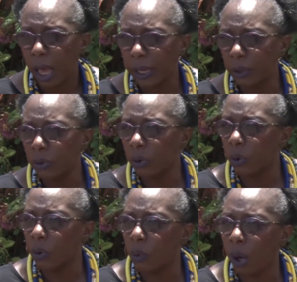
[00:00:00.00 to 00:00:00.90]
I don't
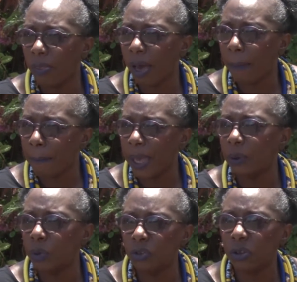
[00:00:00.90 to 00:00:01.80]
know what that
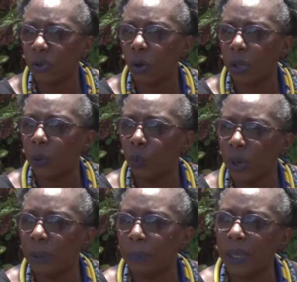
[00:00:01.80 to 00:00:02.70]
meant. We just call it
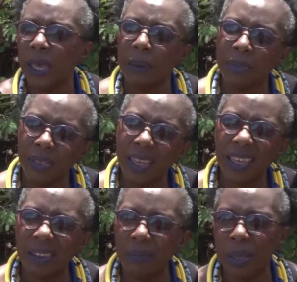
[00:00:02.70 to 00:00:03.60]
YP. I'm
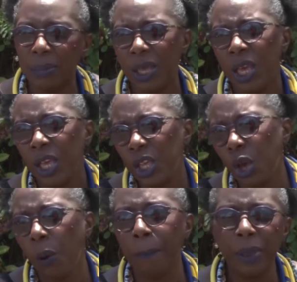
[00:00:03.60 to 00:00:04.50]
thinking maybe
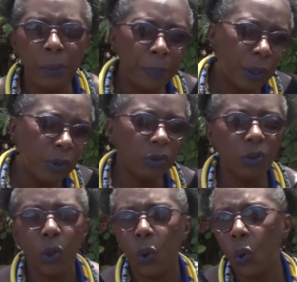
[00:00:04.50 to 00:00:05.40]
Young
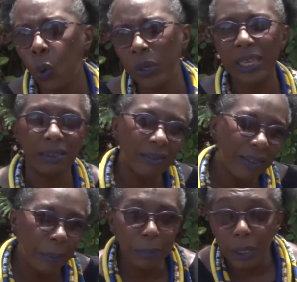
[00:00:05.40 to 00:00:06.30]
People's Holy
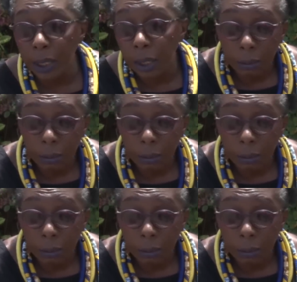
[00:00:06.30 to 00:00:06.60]
Assembly,